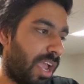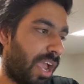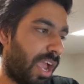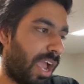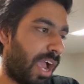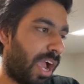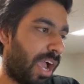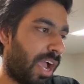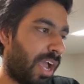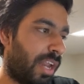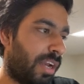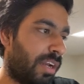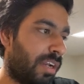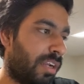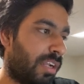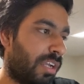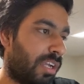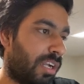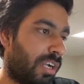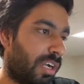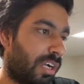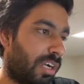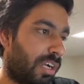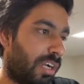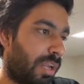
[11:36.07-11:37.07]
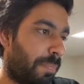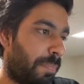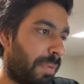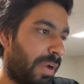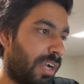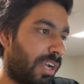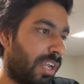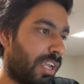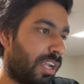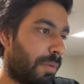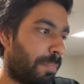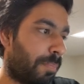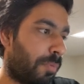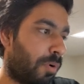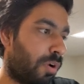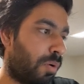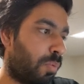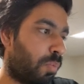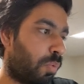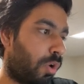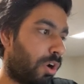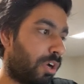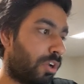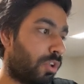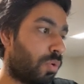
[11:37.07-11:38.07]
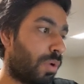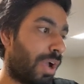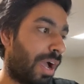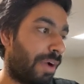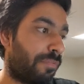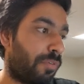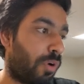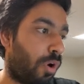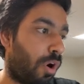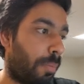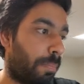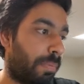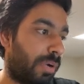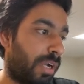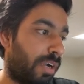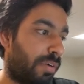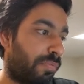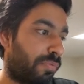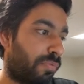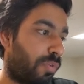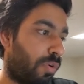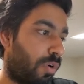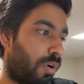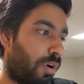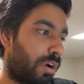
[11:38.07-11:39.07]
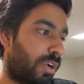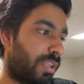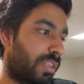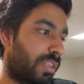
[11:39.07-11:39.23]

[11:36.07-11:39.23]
And depending upon what you have opted for,